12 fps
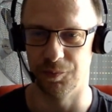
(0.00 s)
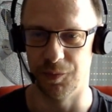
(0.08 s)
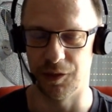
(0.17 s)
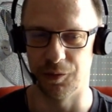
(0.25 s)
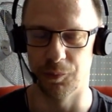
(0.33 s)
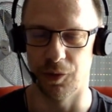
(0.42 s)

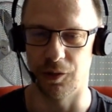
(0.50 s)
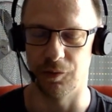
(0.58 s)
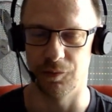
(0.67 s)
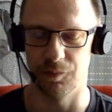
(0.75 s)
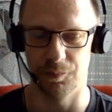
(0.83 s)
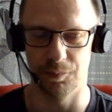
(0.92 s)
make it
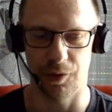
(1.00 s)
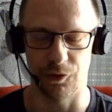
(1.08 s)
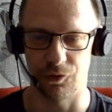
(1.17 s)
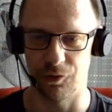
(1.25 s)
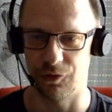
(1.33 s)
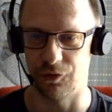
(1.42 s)

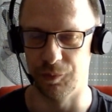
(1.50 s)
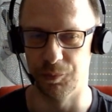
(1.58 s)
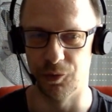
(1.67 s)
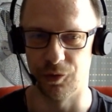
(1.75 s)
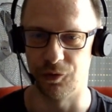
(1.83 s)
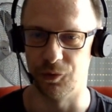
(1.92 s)
much
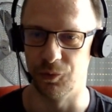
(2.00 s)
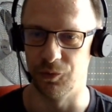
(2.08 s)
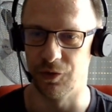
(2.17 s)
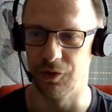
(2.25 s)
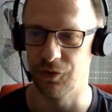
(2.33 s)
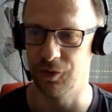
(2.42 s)
simpler to
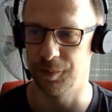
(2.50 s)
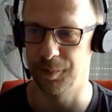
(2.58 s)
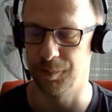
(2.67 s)
use this.